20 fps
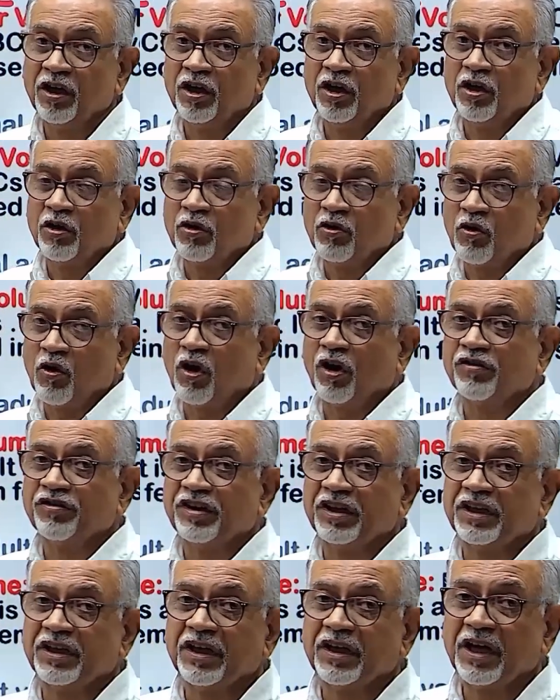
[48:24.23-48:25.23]
causing
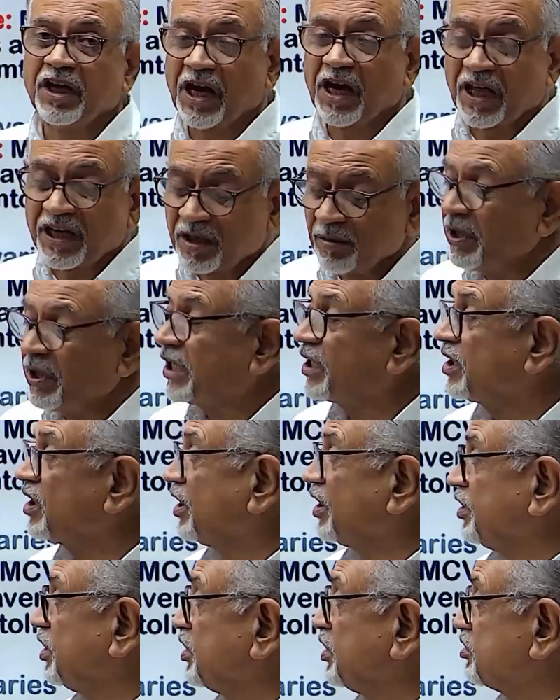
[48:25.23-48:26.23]
anemic
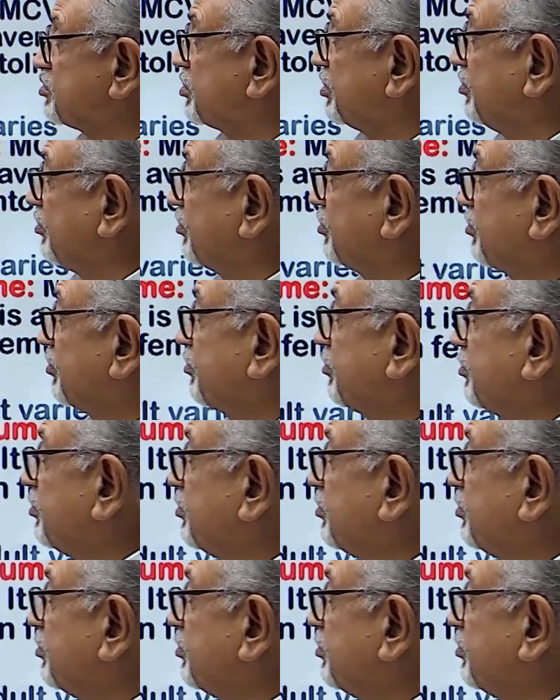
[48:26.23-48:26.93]
conditions.